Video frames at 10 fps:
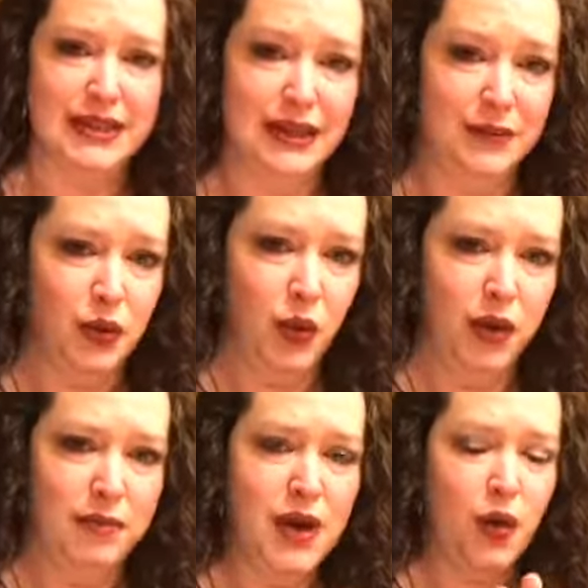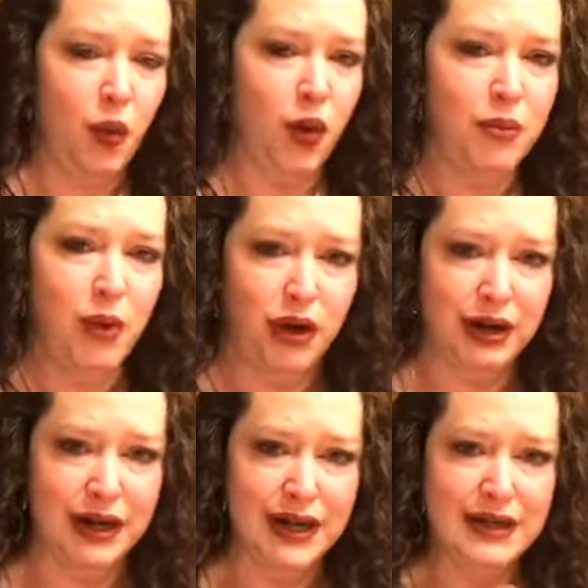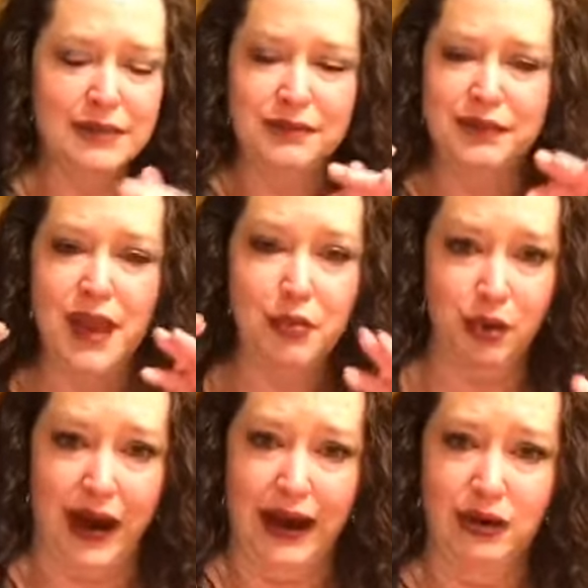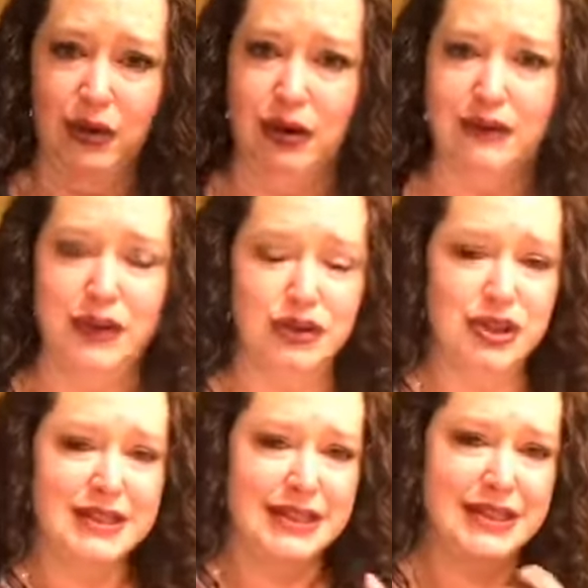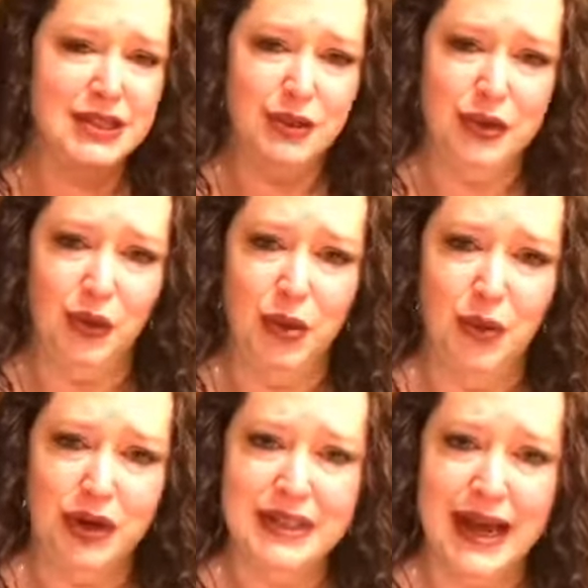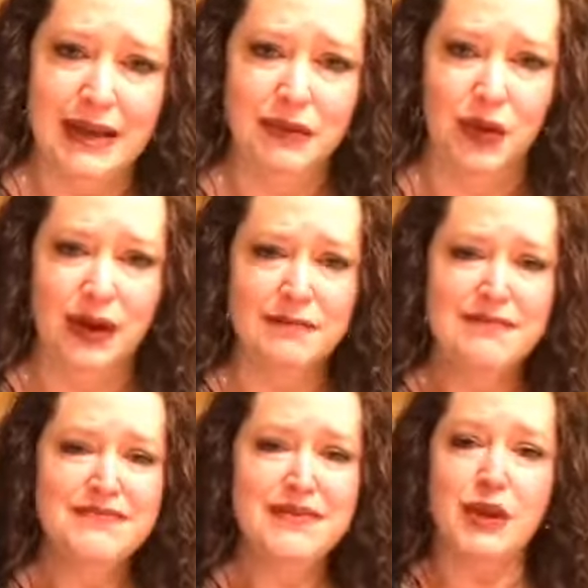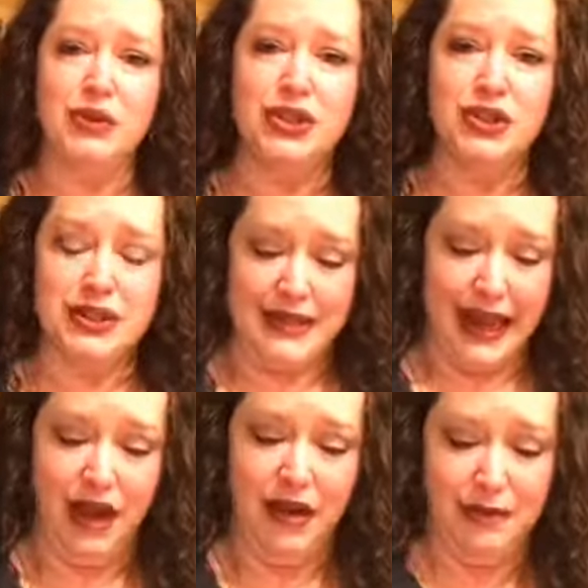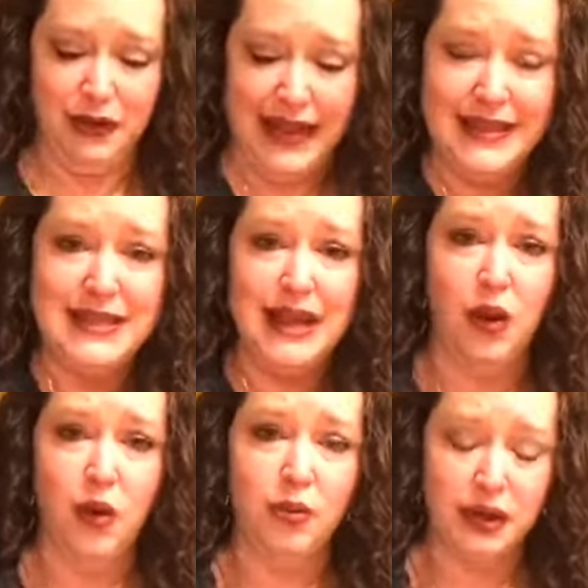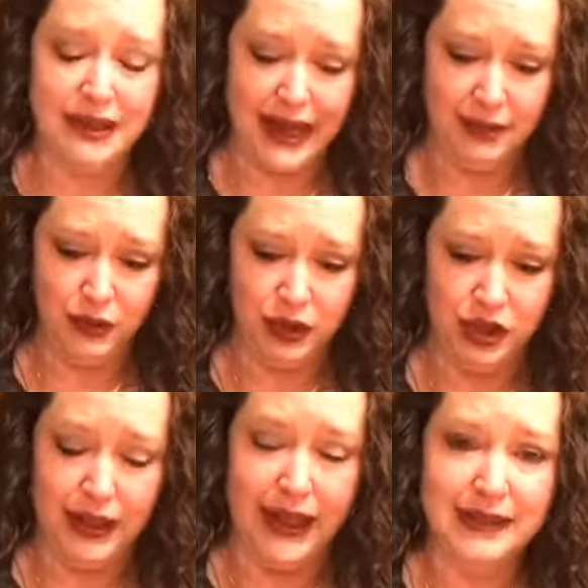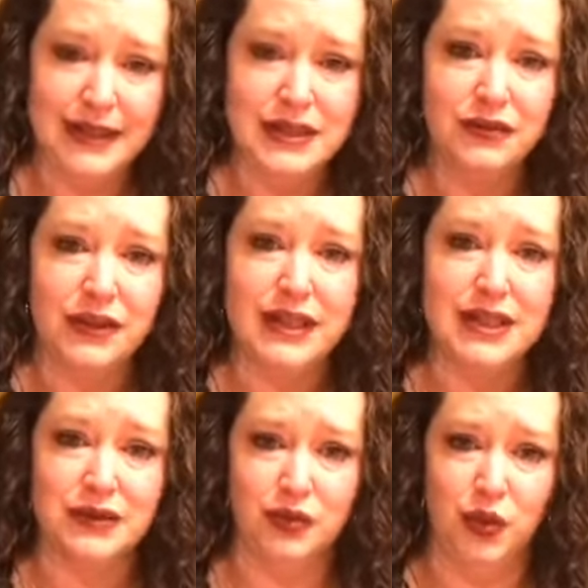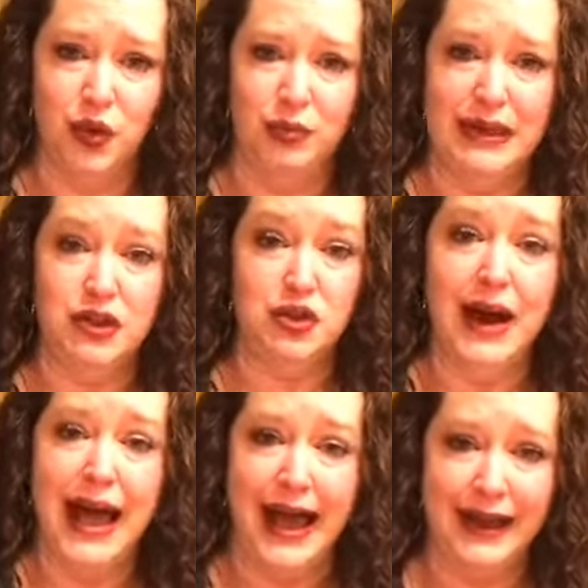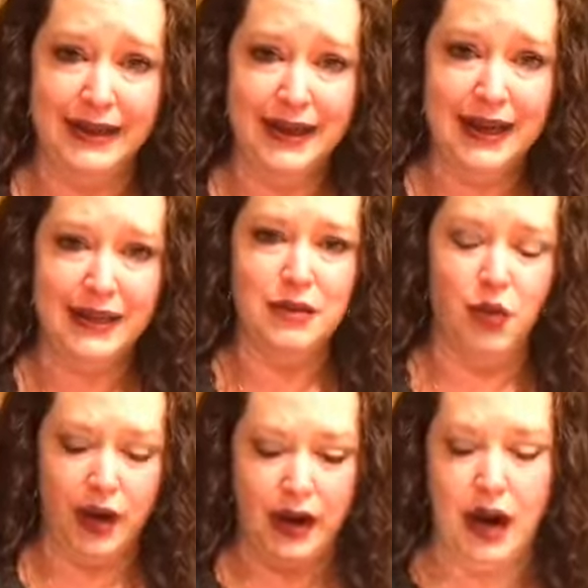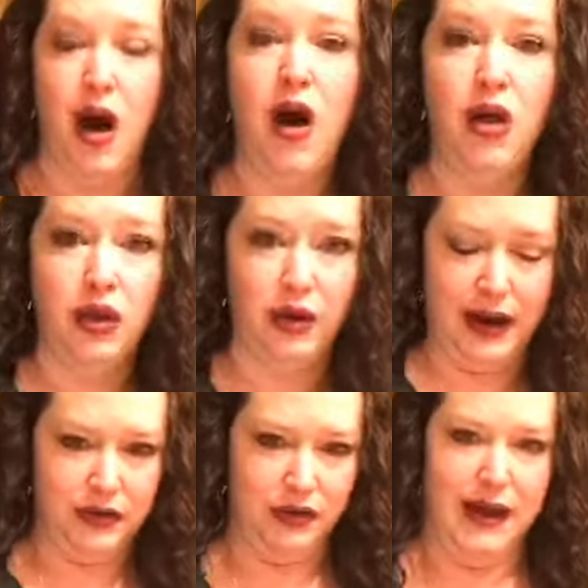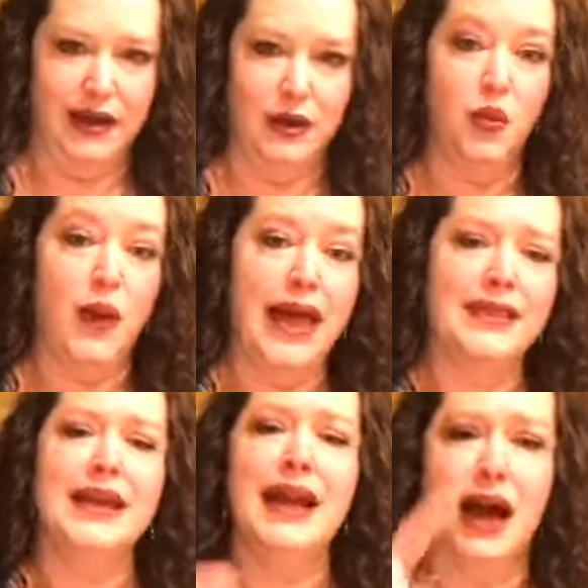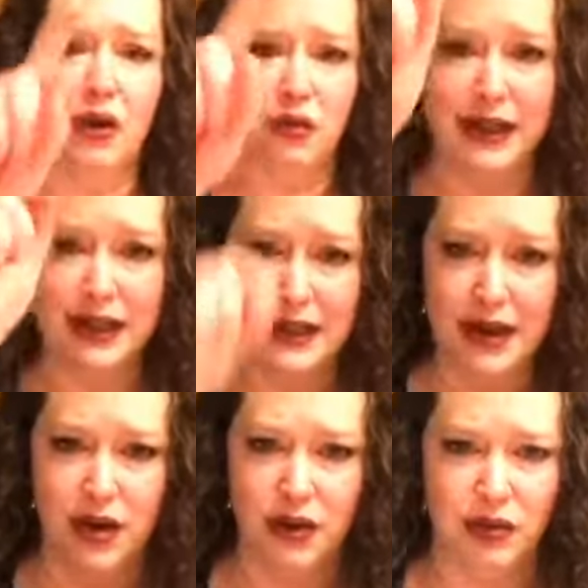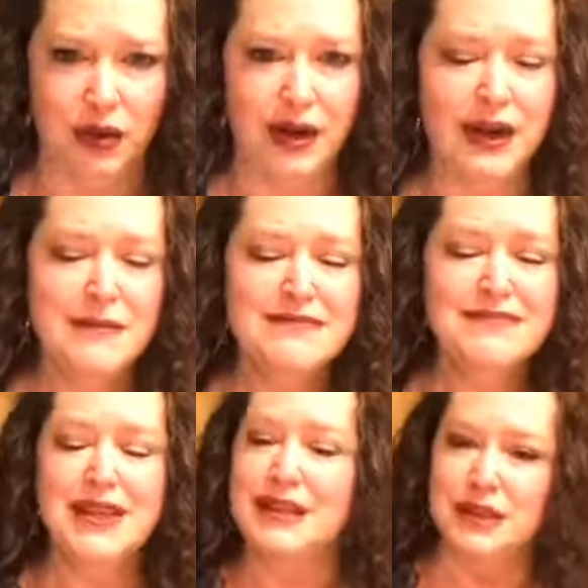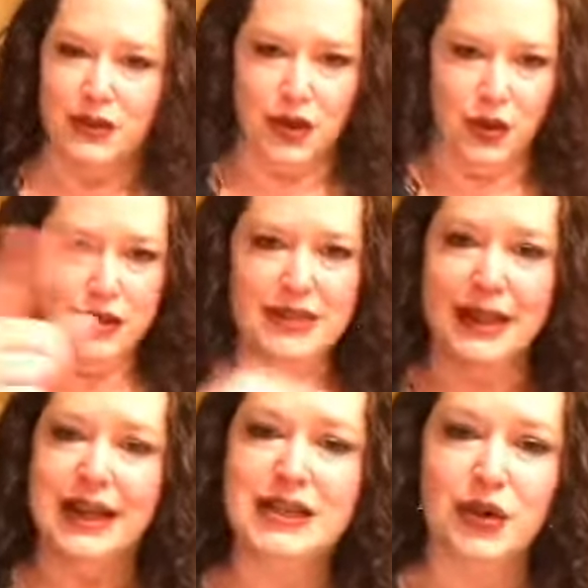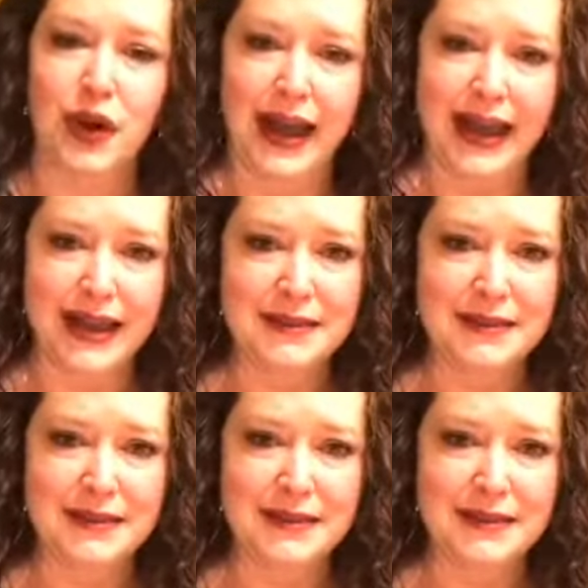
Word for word: give me one one, one more prayer, Lord. If you'll just listen to me one more time, Lord. Would you just now, I'm um, going to lay this out one more time, and would you let this fleece of wool be dry in the morning and all the ground around it wet? Then I'll really know, Lord. So the Lord said, it's okay.